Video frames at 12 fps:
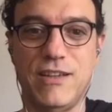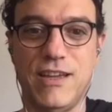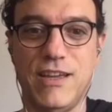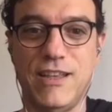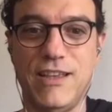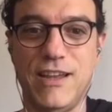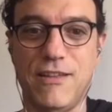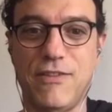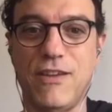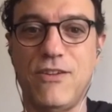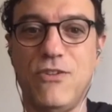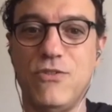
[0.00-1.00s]
and then i
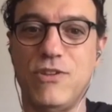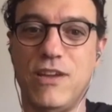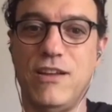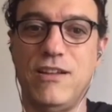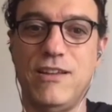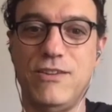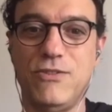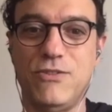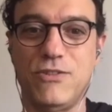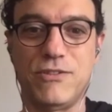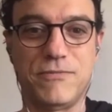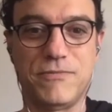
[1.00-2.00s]
think okay ale
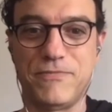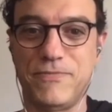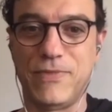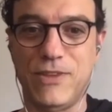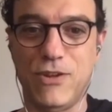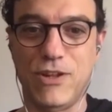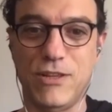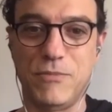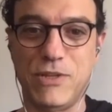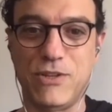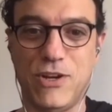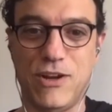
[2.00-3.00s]
you're you're a little
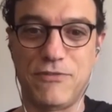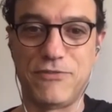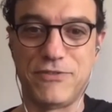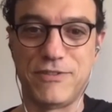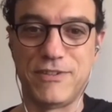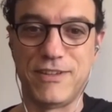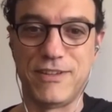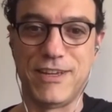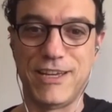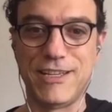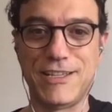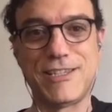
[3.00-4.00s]
bit off
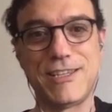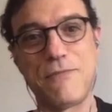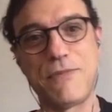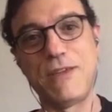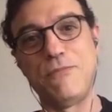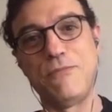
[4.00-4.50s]
it's something